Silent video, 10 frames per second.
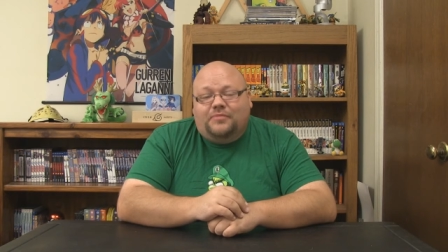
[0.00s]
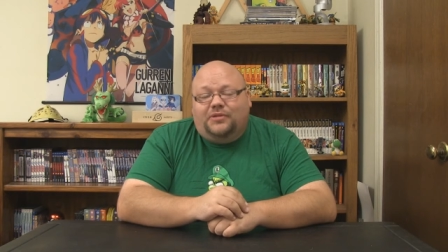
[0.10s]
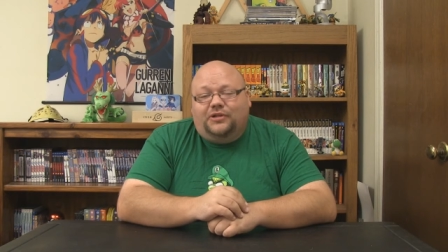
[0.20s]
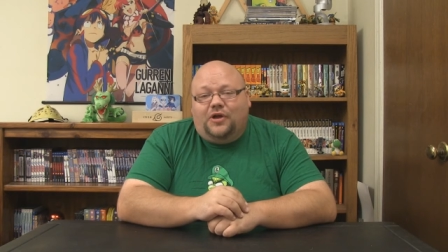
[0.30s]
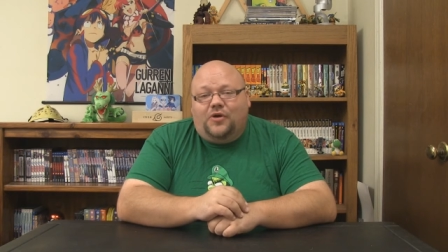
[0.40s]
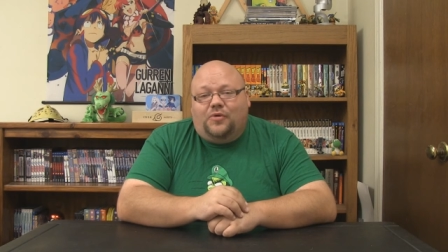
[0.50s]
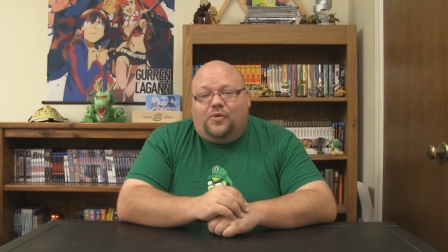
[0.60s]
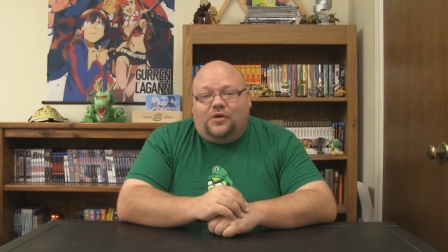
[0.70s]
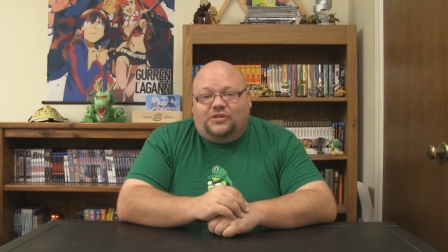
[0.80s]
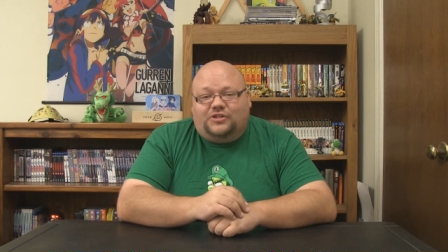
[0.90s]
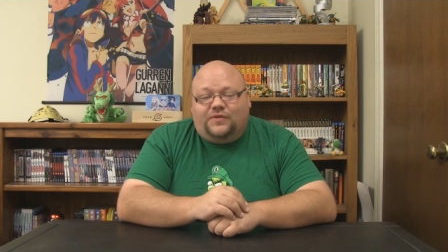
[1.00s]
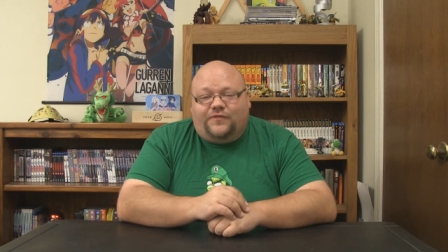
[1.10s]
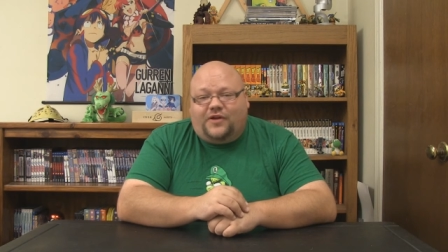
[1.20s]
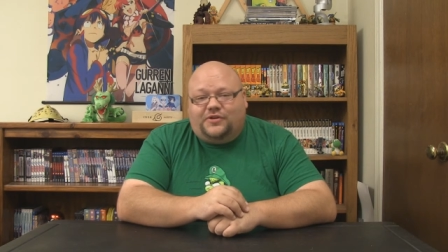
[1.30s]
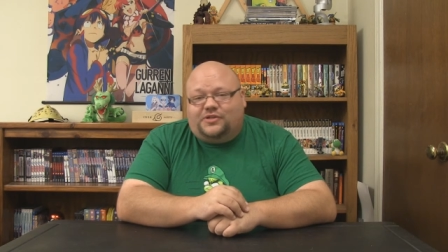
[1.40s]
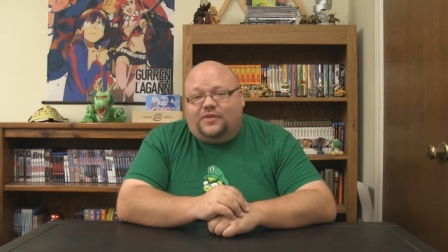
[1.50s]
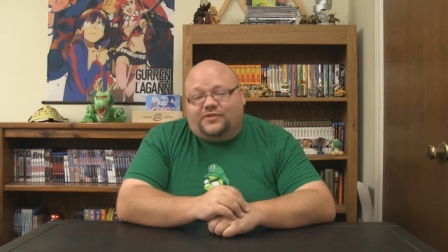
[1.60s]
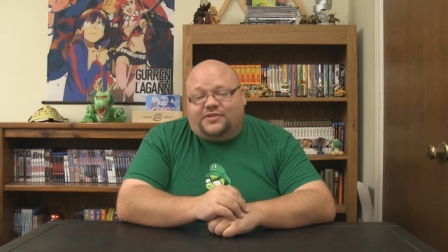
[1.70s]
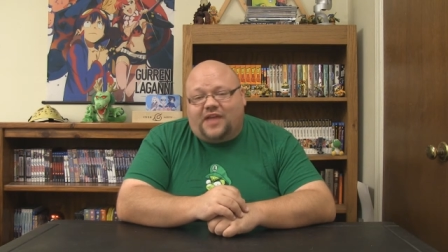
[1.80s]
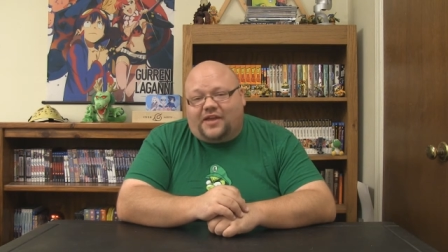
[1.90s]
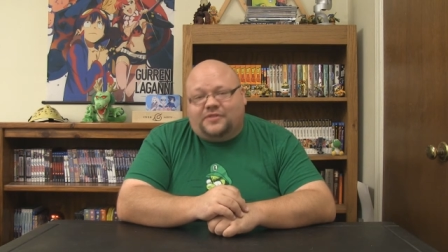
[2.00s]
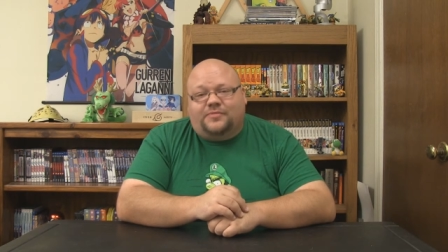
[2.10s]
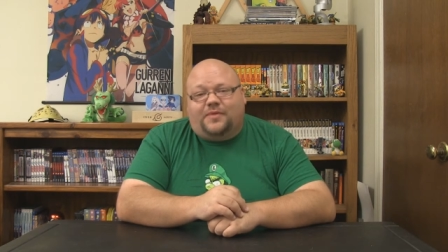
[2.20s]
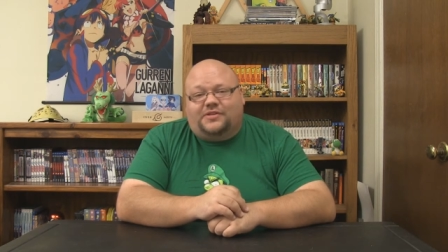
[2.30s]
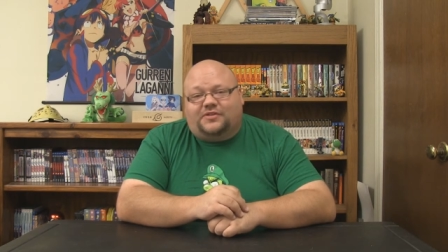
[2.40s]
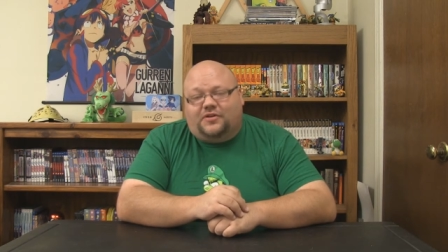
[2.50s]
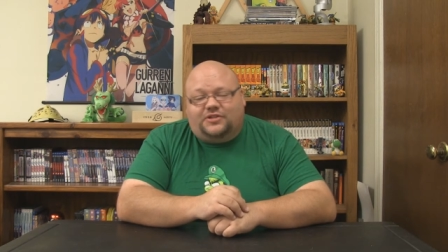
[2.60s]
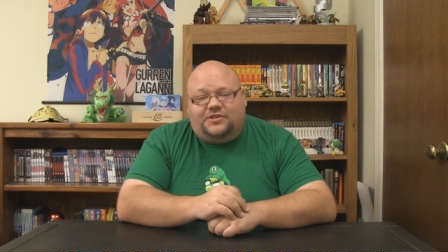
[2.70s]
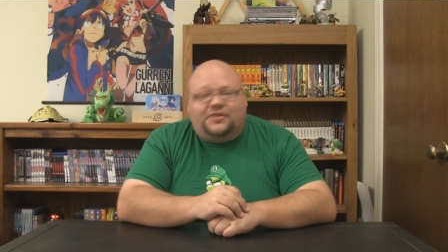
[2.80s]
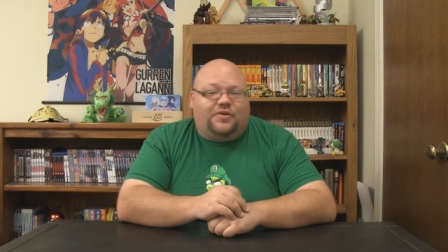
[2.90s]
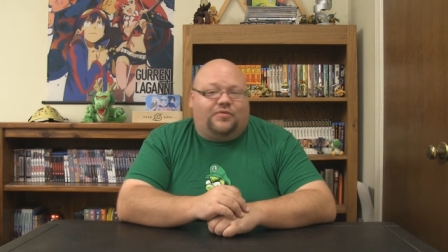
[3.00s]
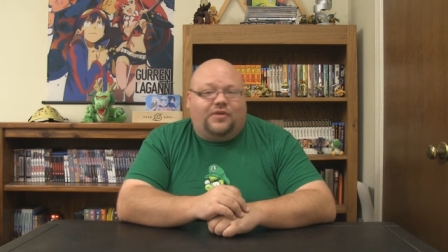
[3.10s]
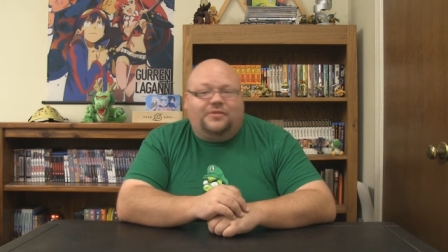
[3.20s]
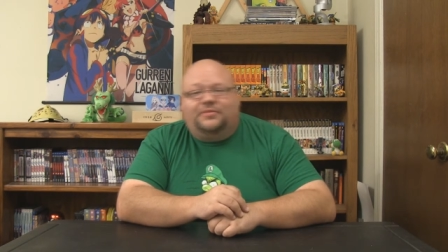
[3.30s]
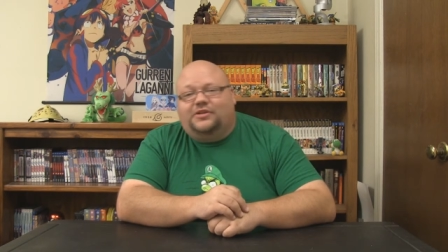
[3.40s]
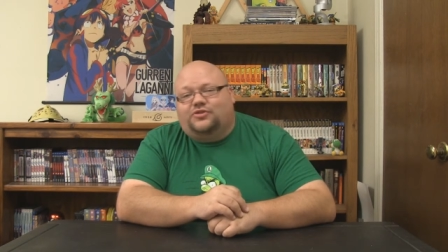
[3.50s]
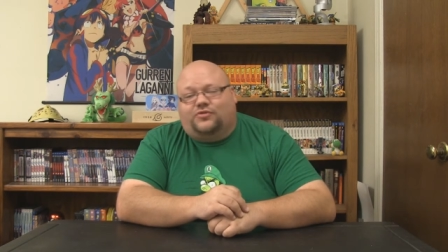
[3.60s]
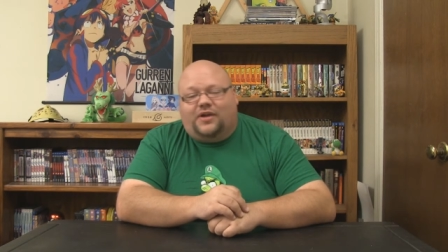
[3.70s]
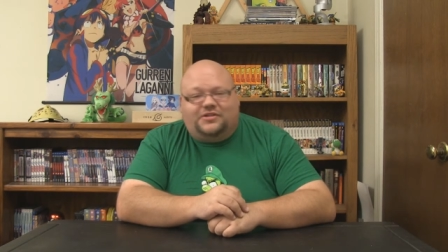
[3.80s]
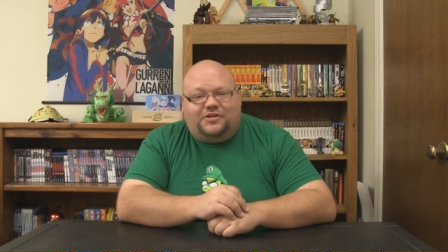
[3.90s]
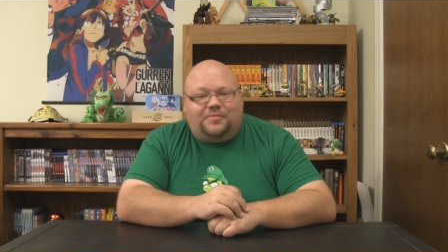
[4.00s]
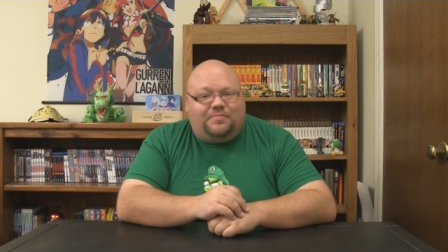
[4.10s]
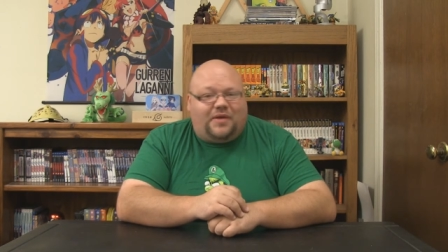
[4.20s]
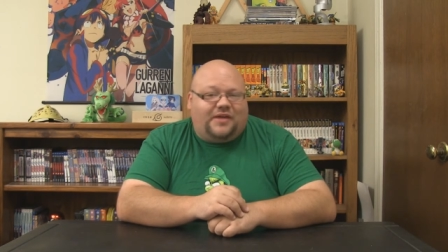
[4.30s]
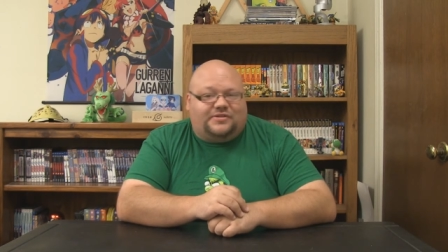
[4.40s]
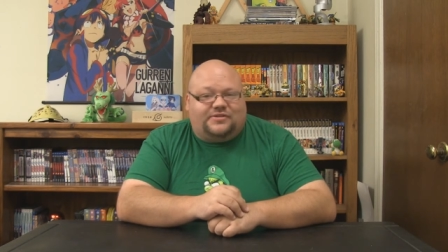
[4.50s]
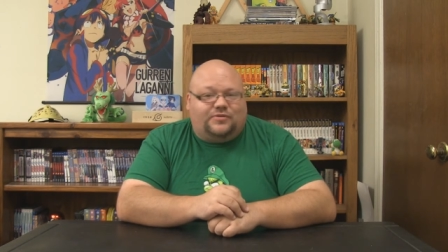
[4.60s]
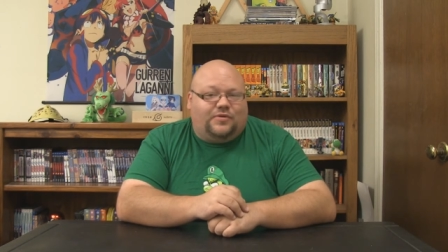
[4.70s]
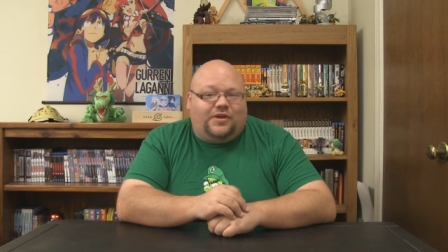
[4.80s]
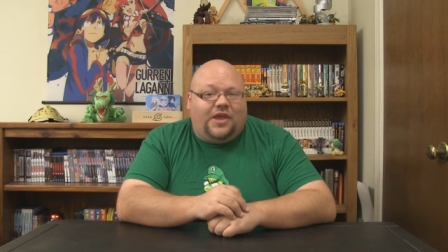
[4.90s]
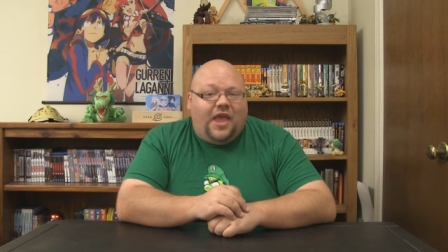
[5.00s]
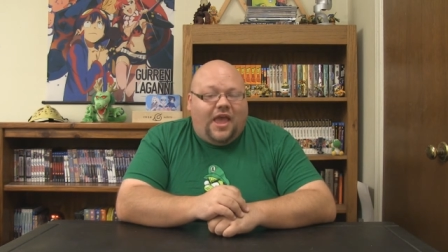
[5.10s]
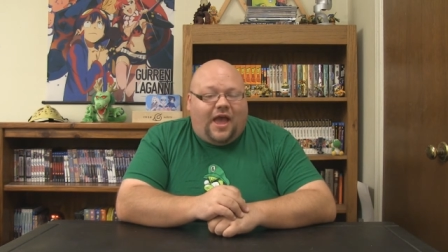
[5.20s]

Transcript: below. Did you find yourself saddened by Sanji's incredibly tragic backstory?